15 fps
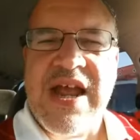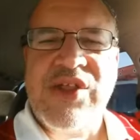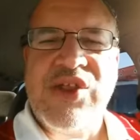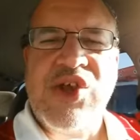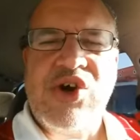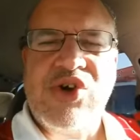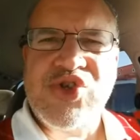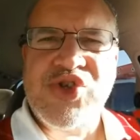
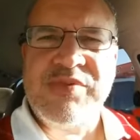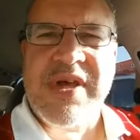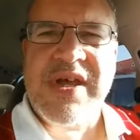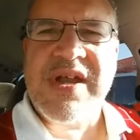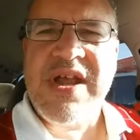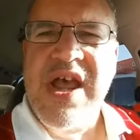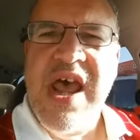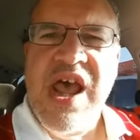put out
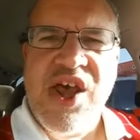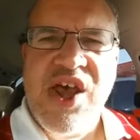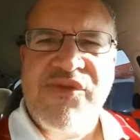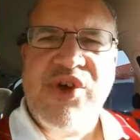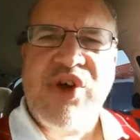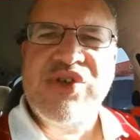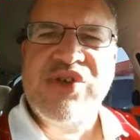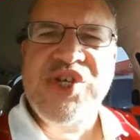over
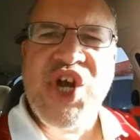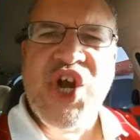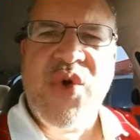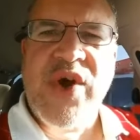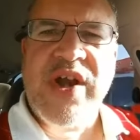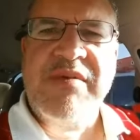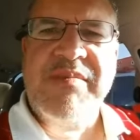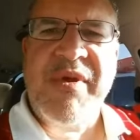time,
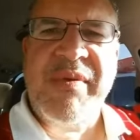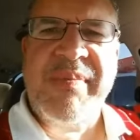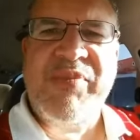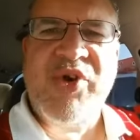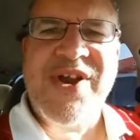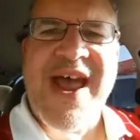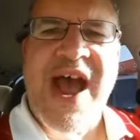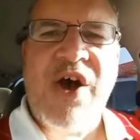or
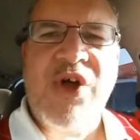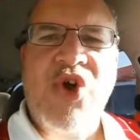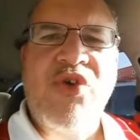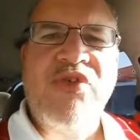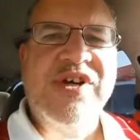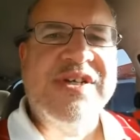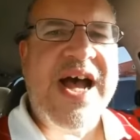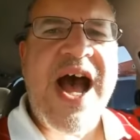if it's
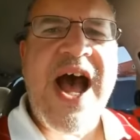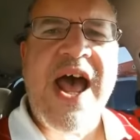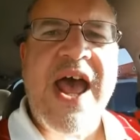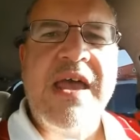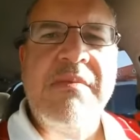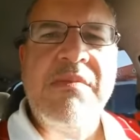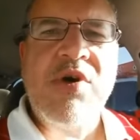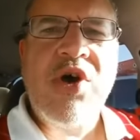something
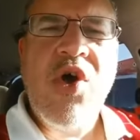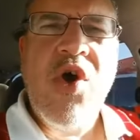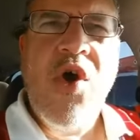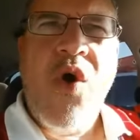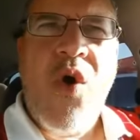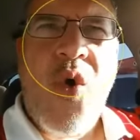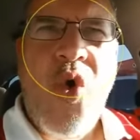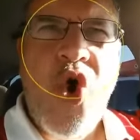that's going to be
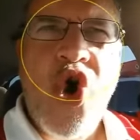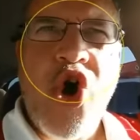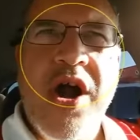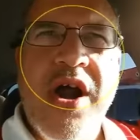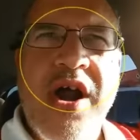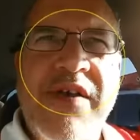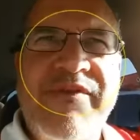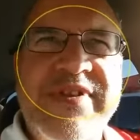available
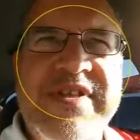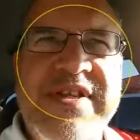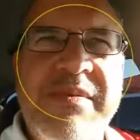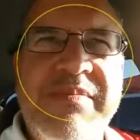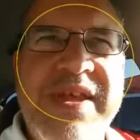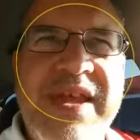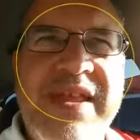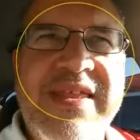all at once.
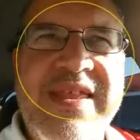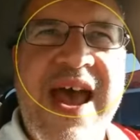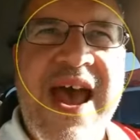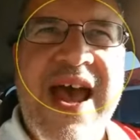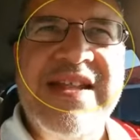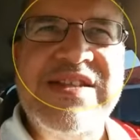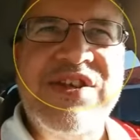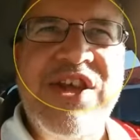And if it
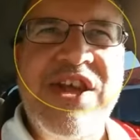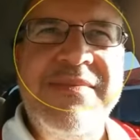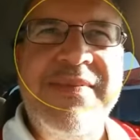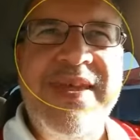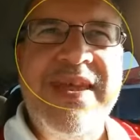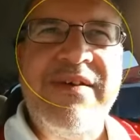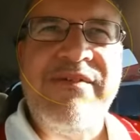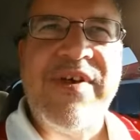is available
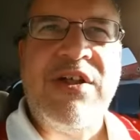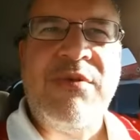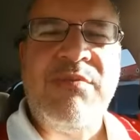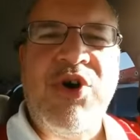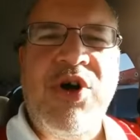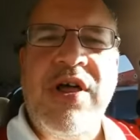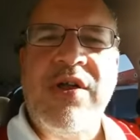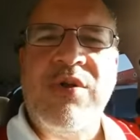all at
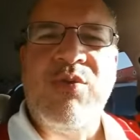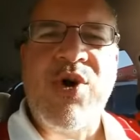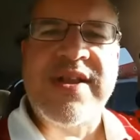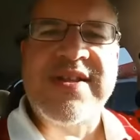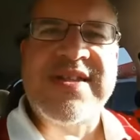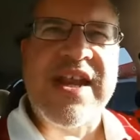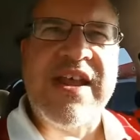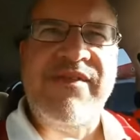once,
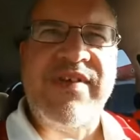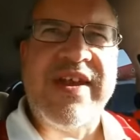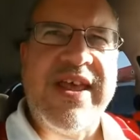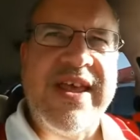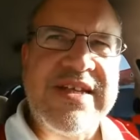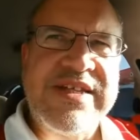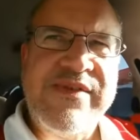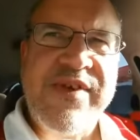will the
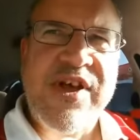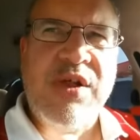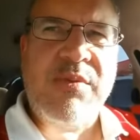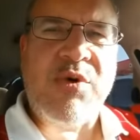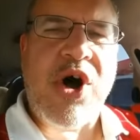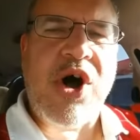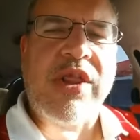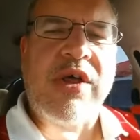events start at
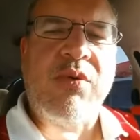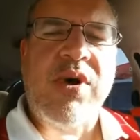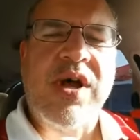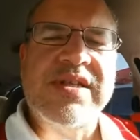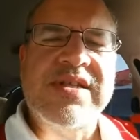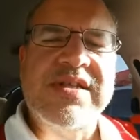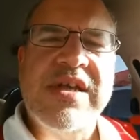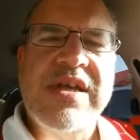
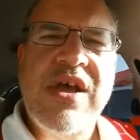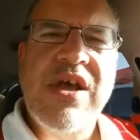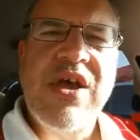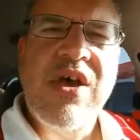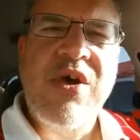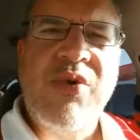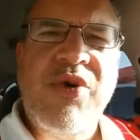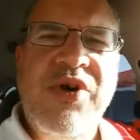Hardened,
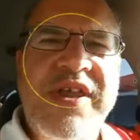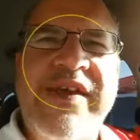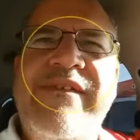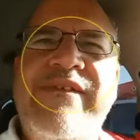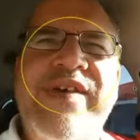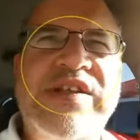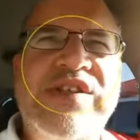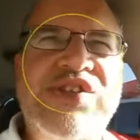Elite,
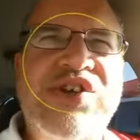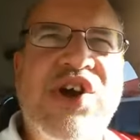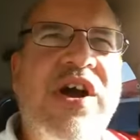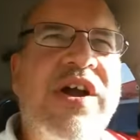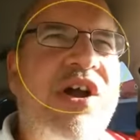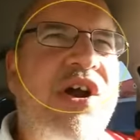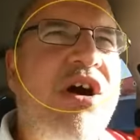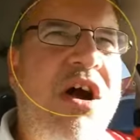Ultimate?
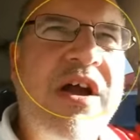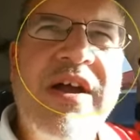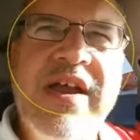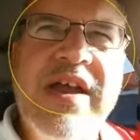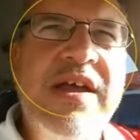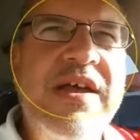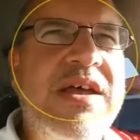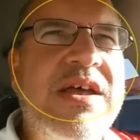
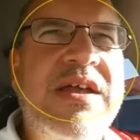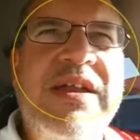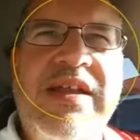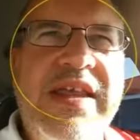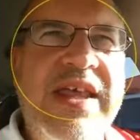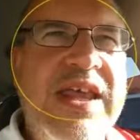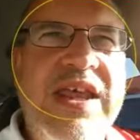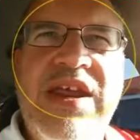How are those
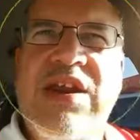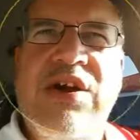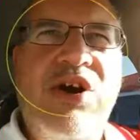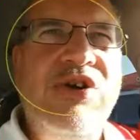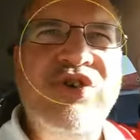going to go?